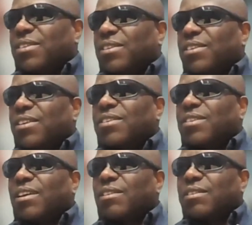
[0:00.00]
It takes
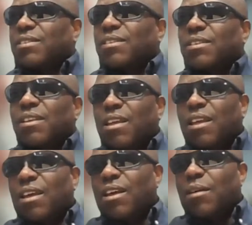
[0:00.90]
seconds.
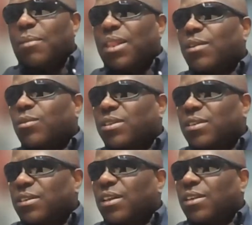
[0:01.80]
But that's
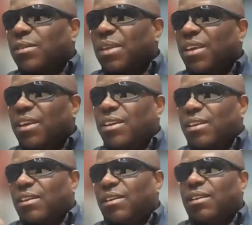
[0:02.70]
the beginning.
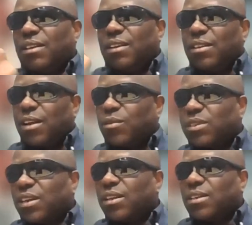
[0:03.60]
That was
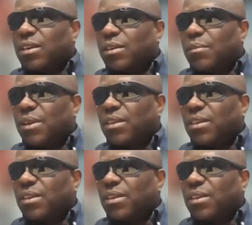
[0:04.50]
taking 10 minutes.